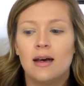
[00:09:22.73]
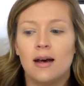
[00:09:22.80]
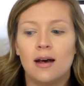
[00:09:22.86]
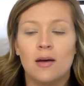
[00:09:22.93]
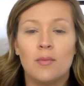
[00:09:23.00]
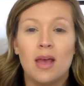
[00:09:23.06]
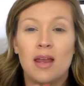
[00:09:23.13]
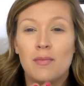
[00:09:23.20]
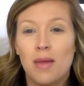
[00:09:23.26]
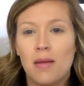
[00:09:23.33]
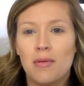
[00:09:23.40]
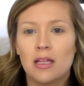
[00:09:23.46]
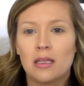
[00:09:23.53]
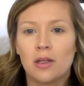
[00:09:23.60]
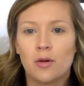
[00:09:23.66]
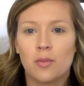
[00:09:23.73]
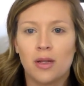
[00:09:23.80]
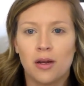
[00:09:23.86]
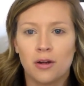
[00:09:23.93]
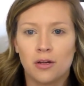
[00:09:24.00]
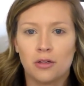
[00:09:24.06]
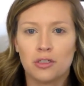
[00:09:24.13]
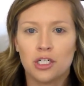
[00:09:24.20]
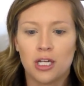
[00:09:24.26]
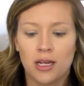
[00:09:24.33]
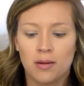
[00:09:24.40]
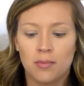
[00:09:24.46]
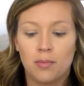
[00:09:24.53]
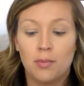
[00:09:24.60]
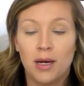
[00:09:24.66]
and maybe a little bit on your
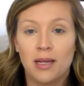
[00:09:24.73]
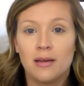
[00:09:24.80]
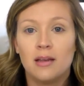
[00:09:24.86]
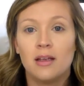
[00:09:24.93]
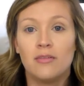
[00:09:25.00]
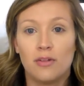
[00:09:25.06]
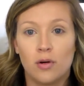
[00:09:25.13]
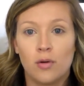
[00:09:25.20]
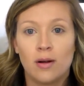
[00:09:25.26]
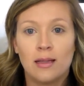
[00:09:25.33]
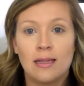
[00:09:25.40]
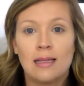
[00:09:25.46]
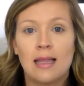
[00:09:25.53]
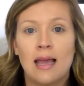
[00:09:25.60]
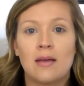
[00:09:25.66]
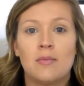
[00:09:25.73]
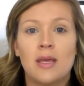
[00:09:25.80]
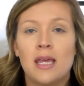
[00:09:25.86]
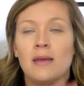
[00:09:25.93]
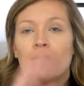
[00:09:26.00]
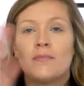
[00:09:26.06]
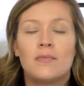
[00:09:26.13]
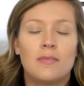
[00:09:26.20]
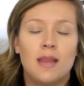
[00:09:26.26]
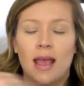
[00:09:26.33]
chin. But if you're oily like me,